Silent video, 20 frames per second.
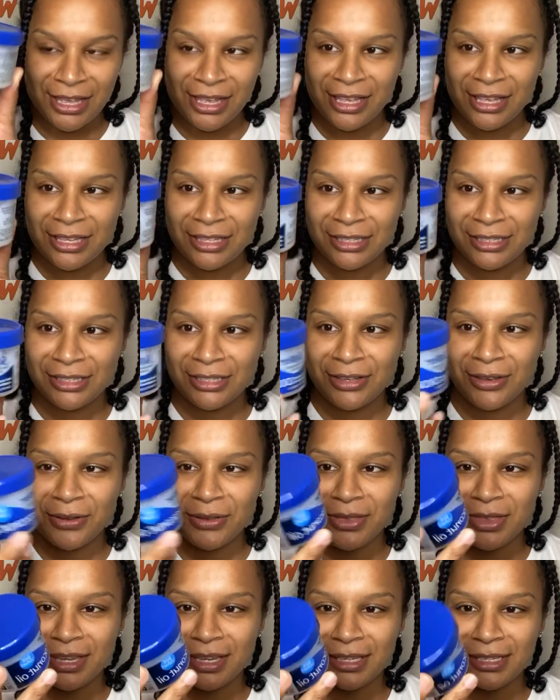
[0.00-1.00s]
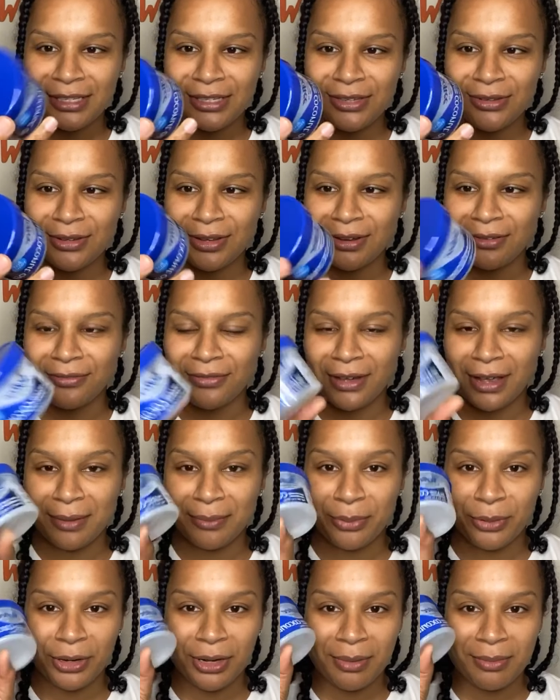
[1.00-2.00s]
So this you can find
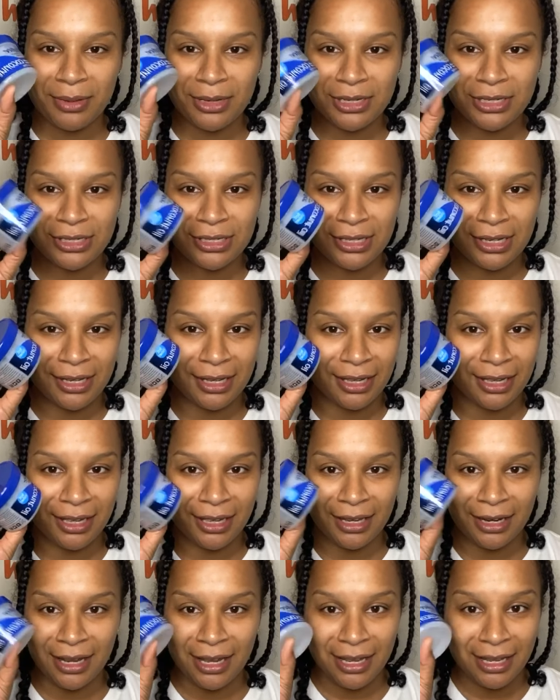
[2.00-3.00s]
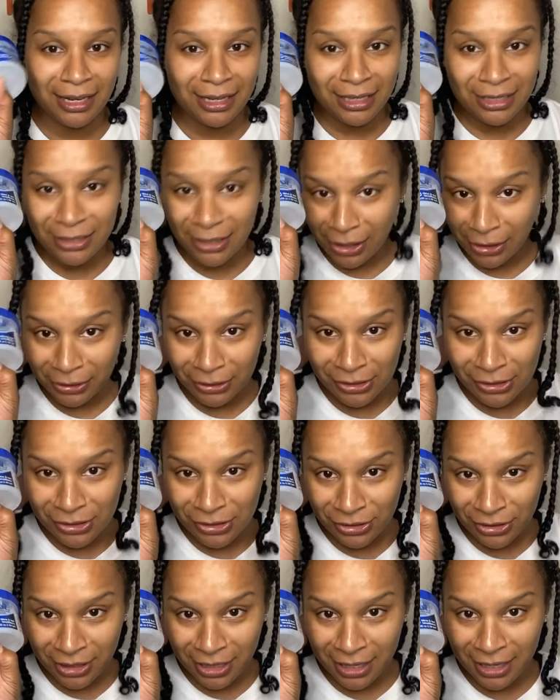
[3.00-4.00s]
pretty much at any Dollar
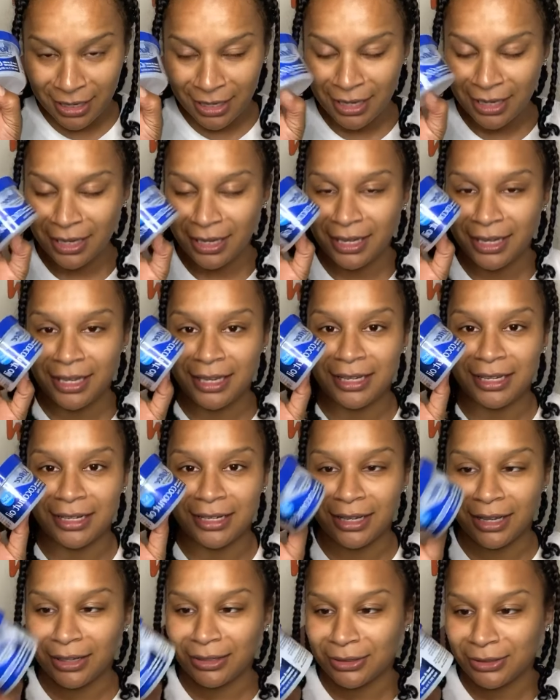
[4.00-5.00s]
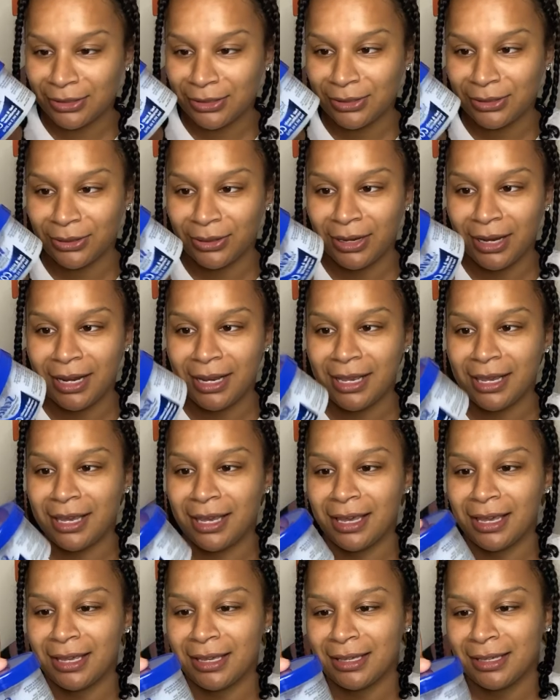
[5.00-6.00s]
Tree, any dollar store,
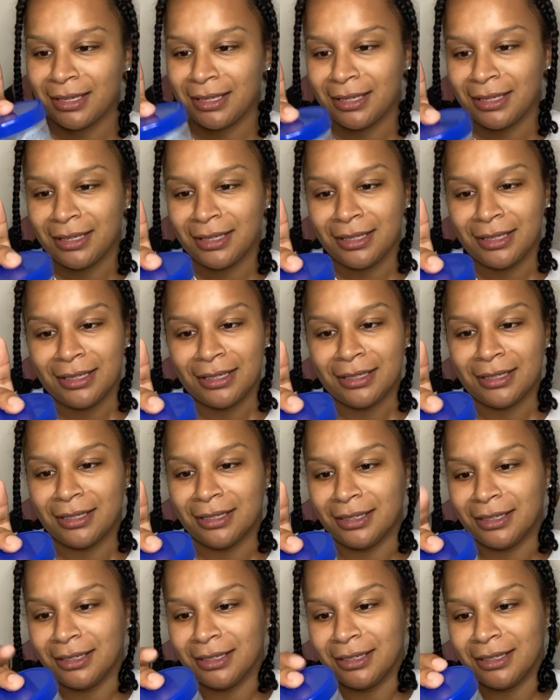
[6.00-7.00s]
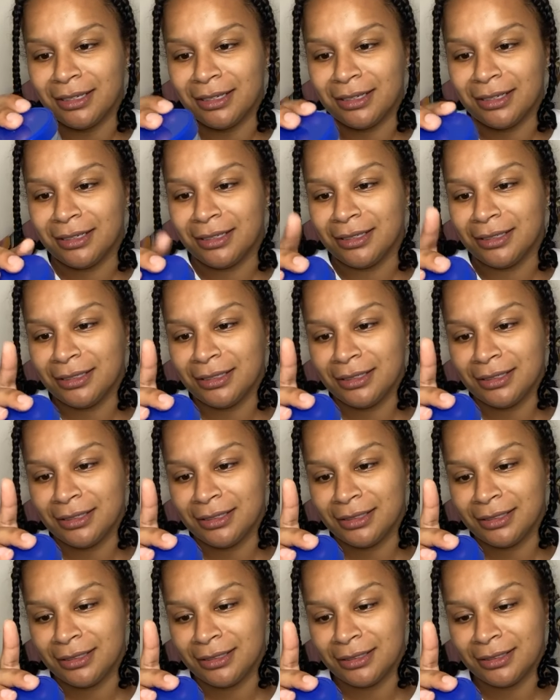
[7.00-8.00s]
any aisle
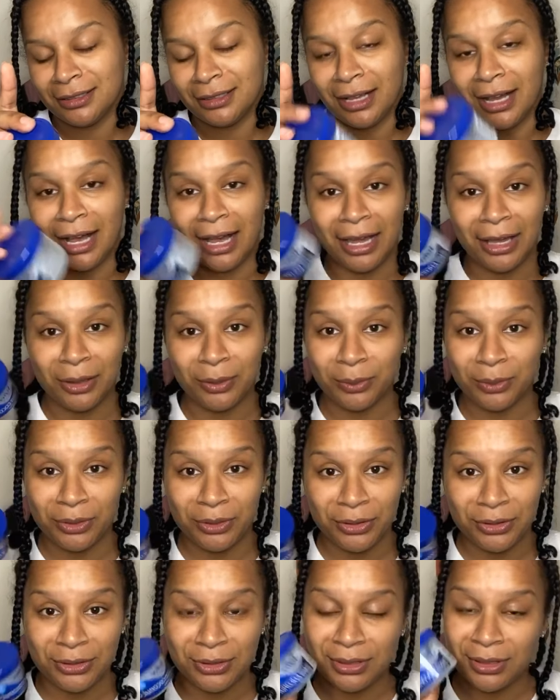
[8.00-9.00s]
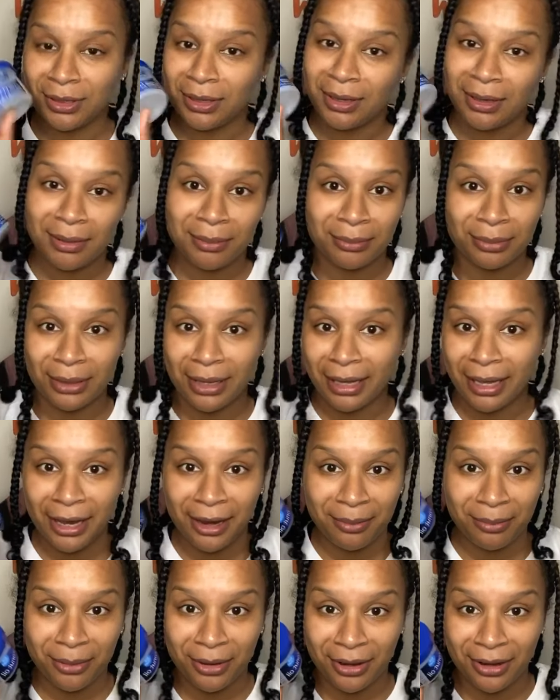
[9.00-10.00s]
where there's black hair
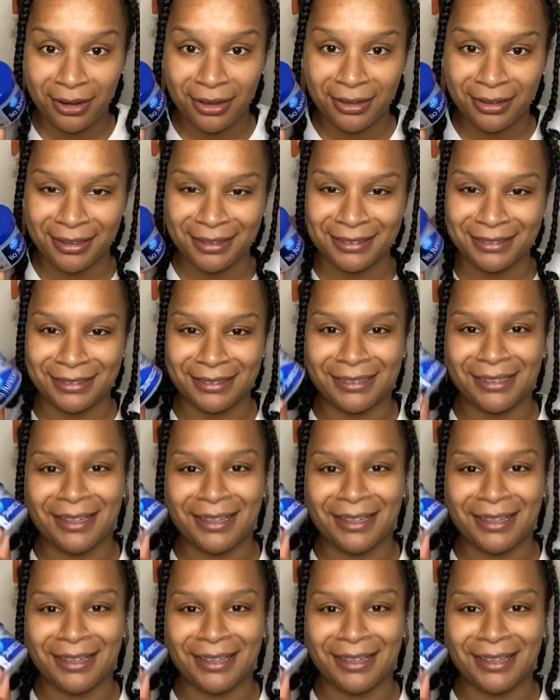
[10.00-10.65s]
products.